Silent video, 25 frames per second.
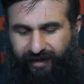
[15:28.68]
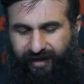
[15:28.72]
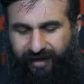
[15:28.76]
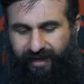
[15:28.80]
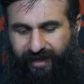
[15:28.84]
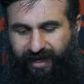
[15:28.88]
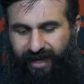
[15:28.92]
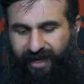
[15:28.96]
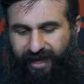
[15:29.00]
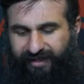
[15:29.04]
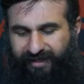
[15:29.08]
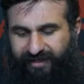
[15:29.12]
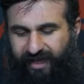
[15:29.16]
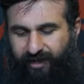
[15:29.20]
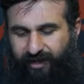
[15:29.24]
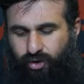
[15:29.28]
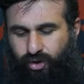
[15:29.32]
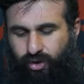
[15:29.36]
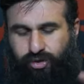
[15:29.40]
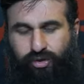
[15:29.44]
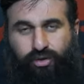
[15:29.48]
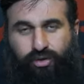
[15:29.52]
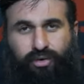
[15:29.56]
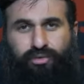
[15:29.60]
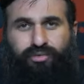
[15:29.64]
It's a
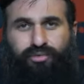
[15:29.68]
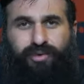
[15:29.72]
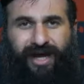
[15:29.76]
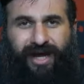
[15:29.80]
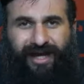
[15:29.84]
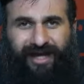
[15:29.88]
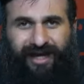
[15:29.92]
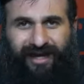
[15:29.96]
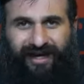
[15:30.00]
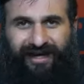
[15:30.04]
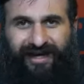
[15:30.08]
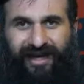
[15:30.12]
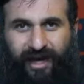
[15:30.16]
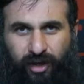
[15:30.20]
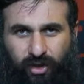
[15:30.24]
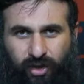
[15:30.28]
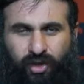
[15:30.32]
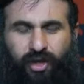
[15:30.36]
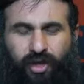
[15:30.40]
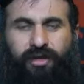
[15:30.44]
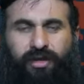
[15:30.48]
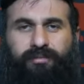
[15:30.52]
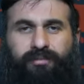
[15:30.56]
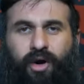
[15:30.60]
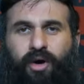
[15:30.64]
true
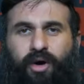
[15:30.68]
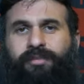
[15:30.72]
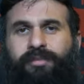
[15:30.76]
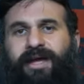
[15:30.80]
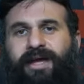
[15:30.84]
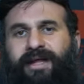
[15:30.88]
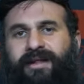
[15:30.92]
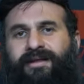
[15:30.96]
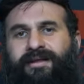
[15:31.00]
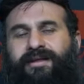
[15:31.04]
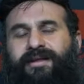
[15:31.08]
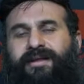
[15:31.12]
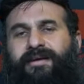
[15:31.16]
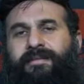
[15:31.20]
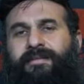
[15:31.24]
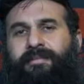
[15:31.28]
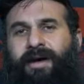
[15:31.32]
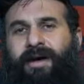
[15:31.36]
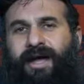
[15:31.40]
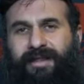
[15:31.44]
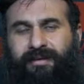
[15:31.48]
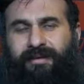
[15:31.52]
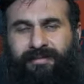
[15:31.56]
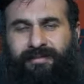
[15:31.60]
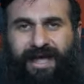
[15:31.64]
recognition moment
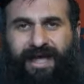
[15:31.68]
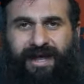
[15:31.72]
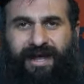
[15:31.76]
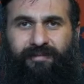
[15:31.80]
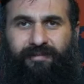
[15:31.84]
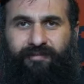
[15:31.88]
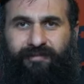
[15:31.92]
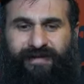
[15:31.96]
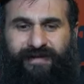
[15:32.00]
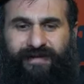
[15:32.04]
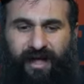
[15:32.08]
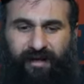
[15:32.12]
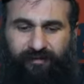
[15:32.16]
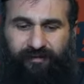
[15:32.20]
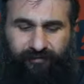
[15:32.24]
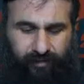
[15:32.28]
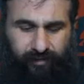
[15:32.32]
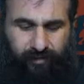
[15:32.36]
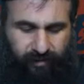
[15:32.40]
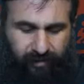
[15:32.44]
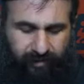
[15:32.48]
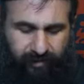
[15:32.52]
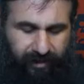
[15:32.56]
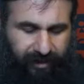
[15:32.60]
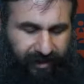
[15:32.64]
by the man himself,
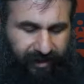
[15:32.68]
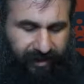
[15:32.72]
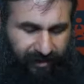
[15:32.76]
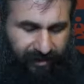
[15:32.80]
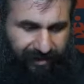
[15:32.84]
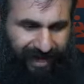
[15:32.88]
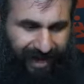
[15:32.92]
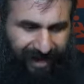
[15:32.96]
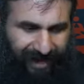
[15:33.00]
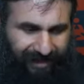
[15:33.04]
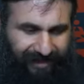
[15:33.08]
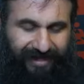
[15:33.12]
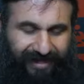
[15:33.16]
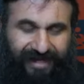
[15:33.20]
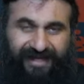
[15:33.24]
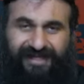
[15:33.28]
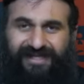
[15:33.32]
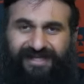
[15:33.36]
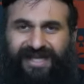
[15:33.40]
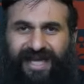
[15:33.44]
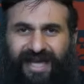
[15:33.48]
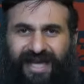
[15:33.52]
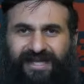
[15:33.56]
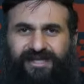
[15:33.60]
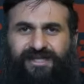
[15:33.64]
that
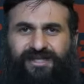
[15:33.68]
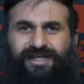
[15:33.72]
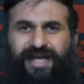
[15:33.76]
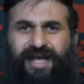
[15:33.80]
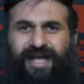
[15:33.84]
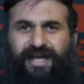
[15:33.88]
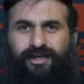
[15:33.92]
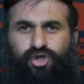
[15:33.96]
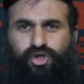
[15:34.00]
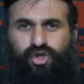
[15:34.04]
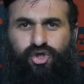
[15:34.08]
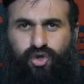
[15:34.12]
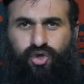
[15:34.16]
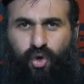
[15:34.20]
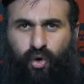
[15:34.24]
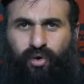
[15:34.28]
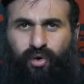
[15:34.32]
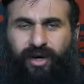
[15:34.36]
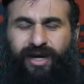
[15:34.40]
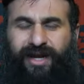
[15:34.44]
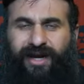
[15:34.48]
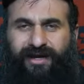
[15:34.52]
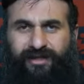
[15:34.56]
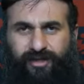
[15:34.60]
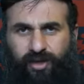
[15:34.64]
this is a
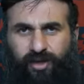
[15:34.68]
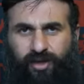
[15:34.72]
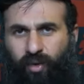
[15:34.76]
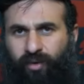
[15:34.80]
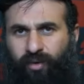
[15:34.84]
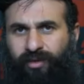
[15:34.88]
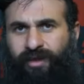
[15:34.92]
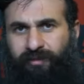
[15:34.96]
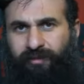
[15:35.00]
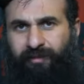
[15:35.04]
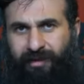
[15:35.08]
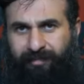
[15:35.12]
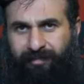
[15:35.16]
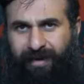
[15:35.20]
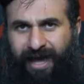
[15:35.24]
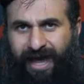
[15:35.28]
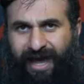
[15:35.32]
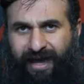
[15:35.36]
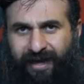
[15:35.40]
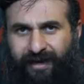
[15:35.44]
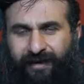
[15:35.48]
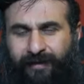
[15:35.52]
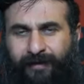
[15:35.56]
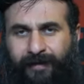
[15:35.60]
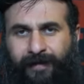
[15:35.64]
story that's holding me
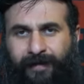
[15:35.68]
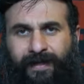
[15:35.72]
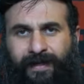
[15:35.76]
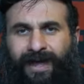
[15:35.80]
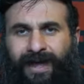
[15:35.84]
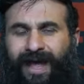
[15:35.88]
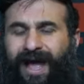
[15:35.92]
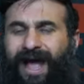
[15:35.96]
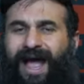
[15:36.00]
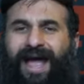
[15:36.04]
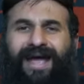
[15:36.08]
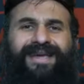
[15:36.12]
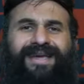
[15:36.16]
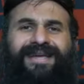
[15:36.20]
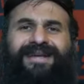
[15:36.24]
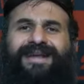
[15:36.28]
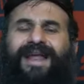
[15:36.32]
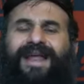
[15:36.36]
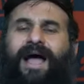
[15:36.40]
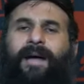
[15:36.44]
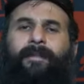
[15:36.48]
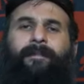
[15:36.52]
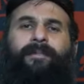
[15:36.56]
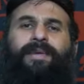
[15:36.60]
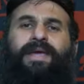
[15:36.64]
back. I
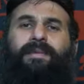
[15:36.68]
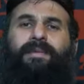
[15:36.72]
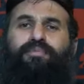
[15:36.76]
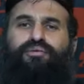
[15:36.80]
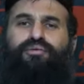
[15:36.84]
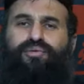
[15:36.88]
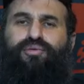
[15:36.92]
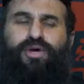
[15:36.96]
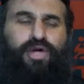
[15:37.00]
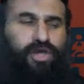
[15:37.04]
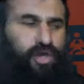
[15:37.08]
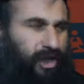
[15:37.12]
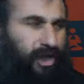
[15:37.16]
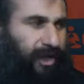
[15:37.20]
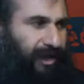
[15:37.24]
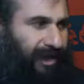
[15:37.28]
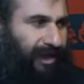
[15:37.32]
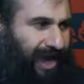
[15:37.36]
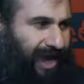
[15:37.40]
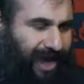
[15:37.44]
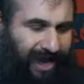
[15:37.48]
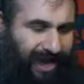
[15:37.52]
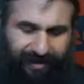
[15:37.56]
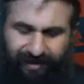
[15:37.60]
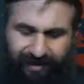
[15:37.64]
cannot be preaching
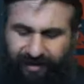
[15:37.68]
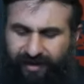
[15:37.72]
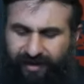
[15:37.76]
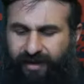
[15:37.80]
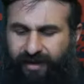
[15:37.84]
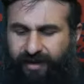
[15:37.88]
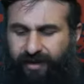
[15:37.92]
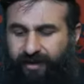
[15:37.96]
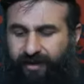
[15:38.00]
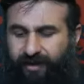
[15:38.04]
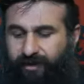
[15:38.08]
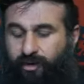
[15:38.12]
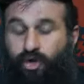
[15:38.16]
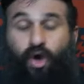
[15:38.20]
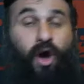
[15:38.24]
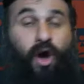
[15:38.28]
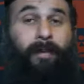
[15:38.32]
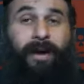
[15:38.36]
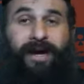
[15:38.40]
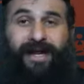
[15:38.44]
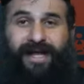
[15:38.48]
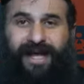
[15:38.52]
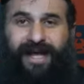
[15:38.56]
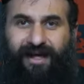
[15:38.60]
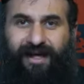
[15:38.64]
that.
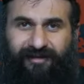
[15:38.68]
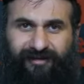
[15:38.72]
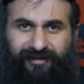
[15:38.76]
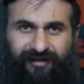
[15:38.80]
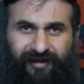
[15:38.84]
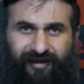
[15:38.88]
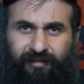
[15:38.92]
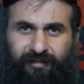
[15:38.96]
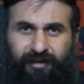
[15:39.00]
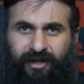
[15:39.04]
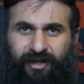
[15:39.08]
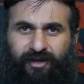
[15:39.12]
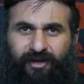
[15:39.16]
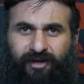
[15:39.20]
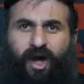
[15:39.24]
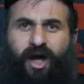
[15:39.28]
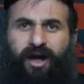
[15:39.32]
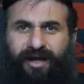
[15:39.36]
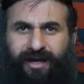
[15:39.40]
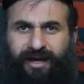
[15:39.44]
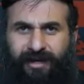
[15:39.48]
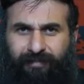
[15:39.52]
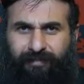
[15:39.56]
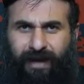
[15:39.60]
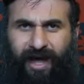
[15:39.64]
Nobody else can be
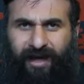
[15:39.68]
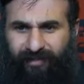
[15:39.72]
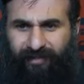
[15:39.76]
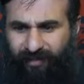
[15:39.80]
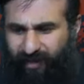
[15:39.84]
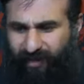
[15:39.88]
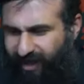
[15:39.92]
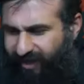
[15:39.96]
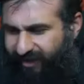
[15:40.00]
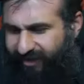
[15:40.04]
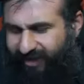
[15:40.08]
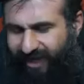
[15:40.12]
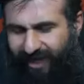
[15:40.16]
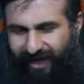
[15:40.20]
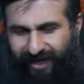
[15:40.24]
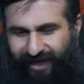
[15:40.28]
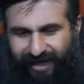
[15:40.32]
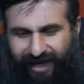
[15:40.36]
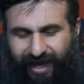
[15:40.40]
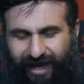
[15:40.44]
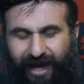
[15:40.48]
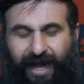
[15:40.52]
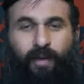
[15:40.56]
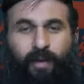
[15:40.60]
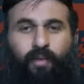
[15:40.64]
talking about this.
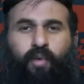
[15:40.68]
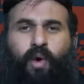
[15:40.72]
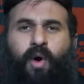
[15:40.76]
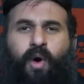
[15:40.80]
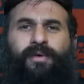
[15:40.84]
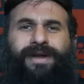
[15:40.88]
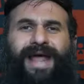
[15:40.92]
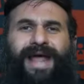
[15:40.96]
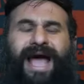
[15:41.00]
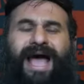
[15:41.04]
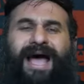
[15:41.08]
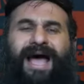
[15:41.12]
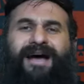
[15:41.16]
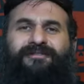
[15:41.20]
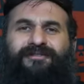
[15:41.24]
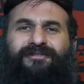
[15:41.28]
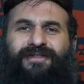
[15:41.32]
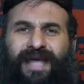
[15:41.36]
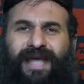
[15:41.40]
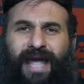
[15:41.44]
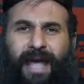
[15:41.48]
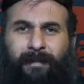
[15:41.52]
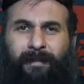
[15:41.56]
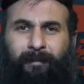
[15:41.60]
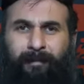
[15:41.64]
It won't have
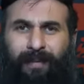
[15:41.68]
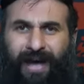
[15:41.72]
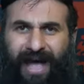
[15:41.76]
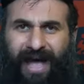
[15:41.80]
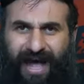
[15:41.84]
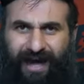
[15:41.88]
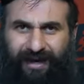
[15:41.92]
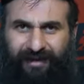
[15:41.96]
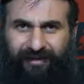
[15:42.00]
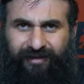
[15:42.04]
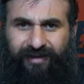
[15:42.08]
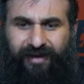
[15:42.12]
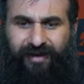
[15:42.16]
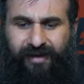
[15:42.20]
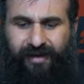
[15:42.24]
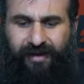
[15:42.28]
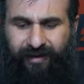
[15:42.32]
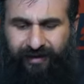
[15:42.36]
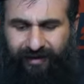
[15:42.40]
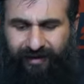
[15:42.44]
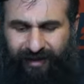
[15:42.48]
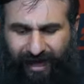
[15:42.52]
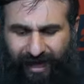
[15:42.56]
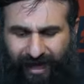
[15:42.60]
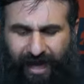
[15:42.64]
the impact.
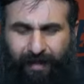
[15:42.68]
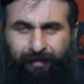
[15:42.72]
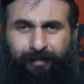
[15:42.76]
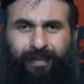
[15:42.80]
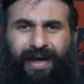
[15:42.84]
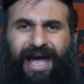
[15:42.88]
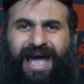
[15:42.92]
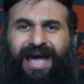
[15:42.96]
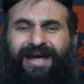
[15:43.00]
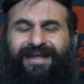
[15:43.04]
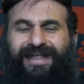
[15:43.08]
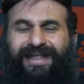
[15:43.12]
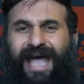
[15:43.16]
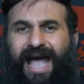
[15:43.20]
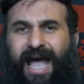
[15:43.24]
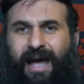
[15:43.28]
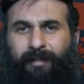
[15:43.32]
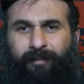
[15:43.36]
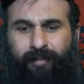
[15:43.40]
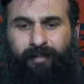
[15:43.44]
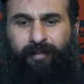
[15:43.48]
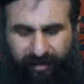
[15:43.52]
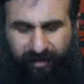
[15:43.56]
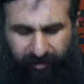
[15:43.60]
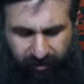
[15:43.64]
The impact
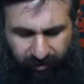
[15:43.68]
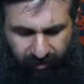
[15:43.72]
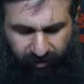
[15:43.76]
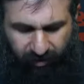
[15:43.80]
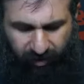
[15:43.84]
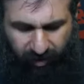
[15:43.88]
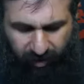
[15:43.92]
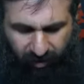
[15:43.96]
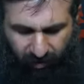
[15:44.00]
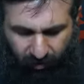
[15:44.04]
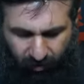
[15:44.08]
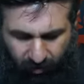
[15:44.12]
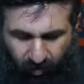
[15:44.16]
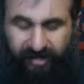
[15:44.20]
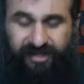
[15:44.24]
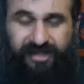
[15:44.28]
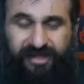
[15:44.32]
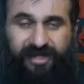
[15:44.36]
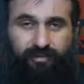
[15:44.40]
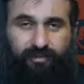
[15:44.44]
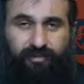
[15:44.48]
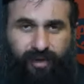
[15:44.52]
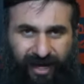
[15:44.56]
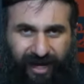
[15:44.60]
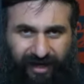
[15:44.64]
happens once
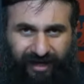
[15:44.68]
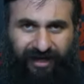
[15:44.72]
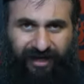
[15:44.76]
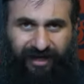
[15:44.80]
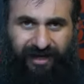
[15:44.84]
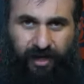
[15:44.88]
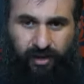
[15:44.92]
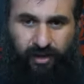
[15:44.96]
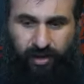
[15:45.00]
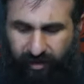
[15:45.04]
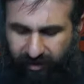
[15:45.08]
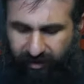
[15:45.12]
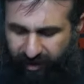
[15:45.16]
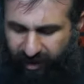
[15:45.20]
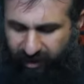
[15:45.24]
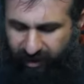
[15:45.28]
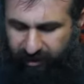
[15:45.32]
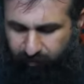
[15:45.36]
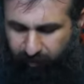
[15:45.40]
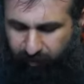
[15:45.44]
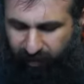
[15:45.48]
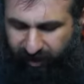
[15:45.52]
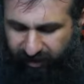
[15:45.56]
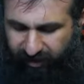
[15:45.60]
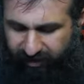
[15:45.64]
the recognition takes
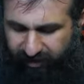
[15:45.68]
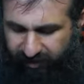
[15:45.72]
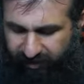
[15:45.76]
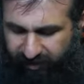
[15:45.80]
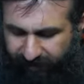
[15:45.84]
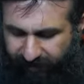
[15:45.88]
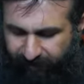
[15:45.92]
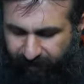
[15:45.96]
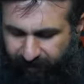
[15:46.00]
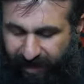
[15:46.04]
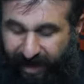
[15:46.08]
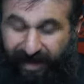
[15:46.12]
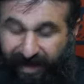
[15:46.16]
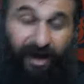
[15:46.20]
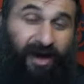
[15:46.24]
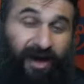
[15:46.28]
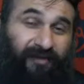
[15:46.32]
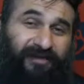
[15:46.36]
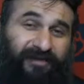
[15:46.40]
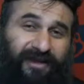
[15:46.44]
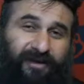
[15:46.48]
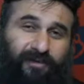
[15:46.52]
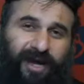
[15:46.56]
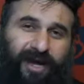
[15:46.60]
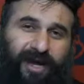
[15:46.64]
place. And
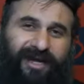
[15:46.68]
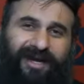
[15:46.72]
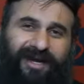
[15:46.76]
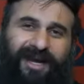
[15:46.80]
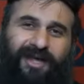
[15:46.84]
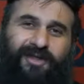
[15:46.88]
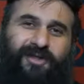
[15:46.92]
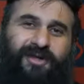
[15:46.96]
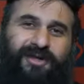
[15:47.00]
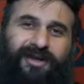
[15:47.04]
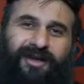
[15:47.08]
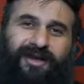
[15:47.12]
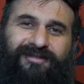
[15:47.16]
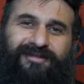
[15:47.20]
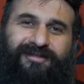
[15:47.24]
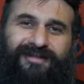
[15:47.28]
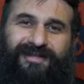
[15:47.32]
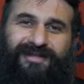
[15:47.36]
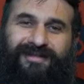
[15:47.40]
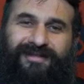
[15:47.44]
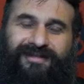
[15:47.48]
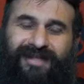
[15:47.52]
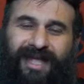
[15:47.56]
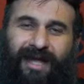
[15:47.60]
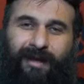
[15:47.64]
often recognition doesn't
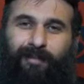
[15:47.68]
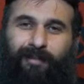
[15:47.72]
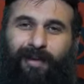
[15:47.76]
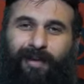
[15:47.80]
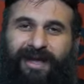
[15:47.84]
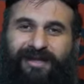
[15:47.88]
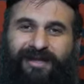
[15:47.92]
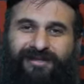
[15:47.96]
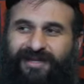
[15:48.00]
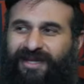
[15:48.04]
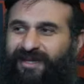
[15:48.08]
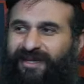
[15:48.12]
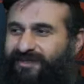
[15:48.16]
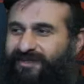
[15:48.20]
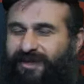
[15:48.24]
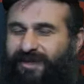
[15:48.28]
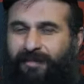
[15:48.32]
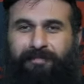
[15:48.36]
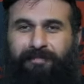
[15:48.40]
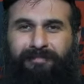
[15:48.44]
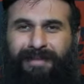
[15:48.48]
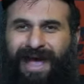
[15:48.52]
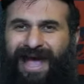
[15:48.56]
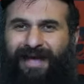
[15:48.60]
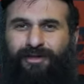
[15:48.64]
take place in
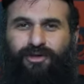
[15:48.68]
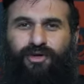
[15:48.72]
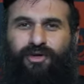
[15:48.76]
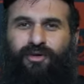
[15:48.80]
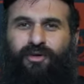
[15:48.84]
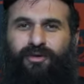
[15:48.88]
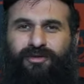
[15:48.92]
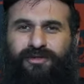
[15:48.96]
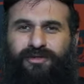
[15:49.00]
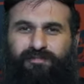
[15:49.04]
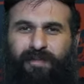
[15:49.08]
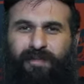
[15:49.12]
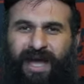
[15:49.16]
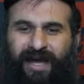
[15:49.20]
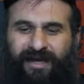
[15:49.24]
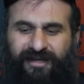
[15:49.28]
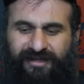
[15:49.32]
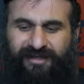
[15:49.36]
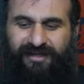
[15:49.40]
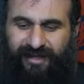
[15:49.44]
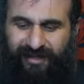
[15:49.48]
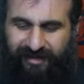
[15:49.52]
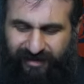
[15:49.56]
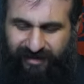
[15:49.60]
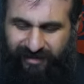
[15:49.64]
some magical
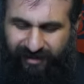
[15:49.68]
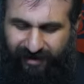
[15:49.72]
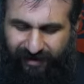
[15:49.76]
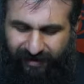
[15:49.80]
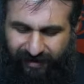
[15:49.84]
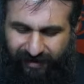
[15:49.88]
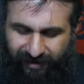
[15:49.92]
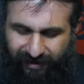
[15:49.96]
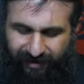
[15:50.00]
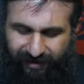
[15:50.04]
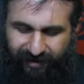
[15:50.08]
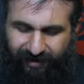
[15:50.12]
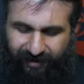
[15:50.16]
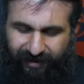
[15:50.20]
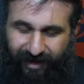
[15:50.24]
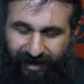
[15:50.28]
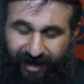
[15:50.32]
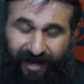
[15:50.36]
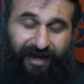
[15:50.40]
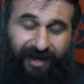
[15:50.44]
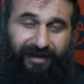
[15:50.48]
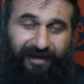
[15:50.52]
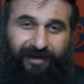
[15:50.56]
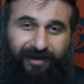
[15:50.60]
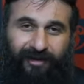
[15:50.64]
space. It's, yeah.
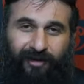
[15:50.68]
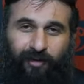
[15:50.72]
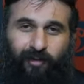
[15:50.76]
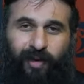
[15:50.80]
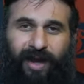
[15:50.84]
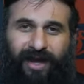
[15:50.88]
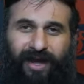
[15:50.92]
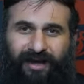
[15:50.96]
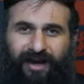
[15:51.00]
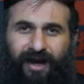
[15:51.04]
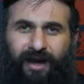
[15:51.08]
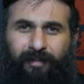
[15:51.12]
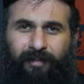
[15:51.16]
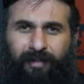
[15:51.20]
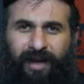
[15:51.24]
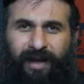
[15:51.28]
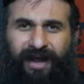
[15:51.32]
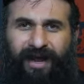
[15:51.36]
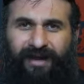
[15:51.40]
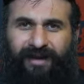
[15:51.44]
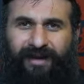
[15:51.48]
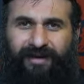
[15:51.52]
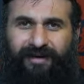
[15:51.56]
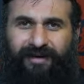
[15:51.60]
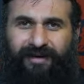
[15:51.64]
Hey, you wake up and